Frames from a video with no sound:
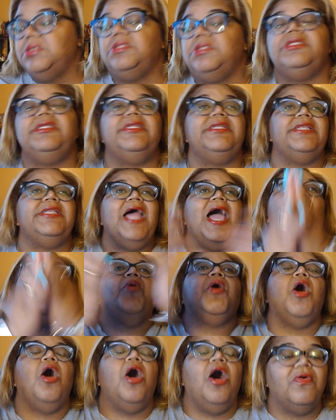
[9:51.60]
Now
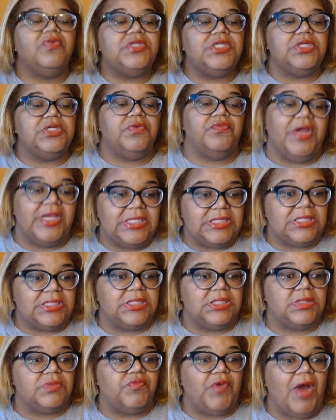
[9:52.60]
we're off to the
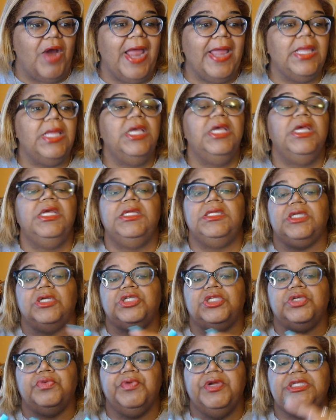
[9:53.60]
races, right? So,
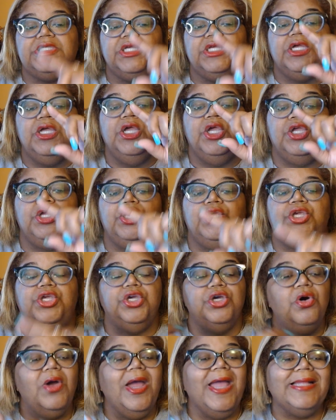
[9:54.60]
Teresa,
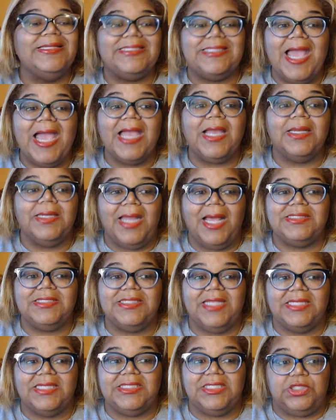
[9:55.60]
you antagonized
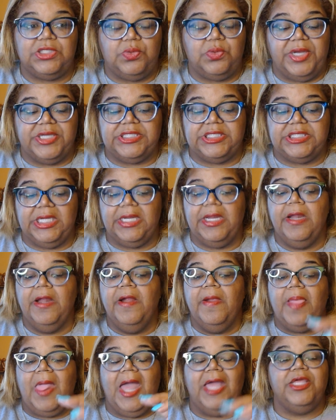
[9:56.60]
that situation
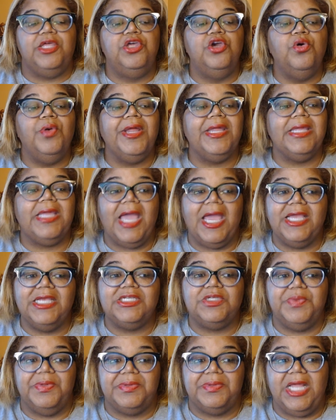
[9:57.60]
and you
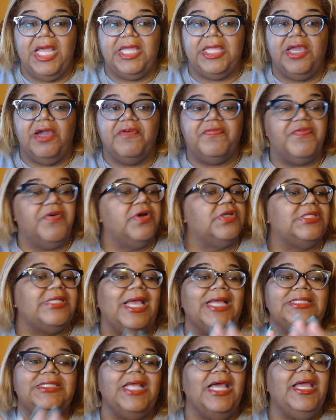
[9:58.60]
engaged with Danielle first.
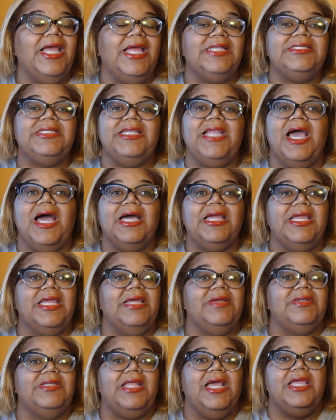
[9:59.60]
And, da- and
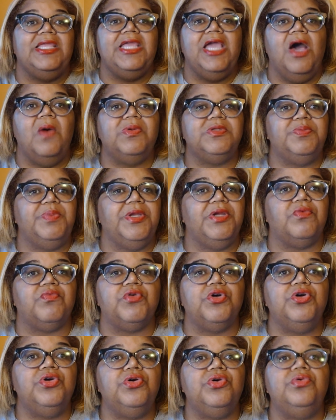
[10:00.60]
again, Danielle was being
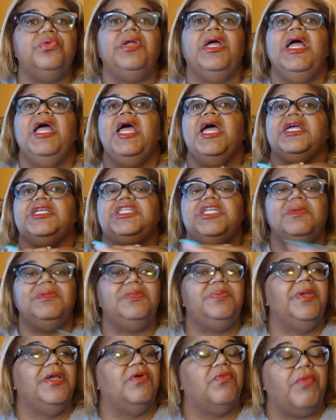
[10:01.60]
rude and she was
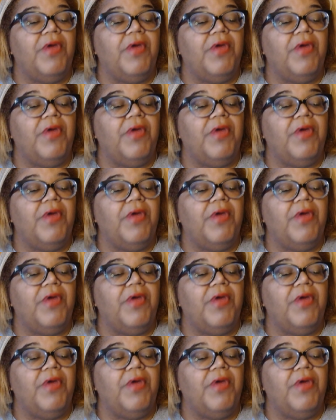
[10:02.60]
being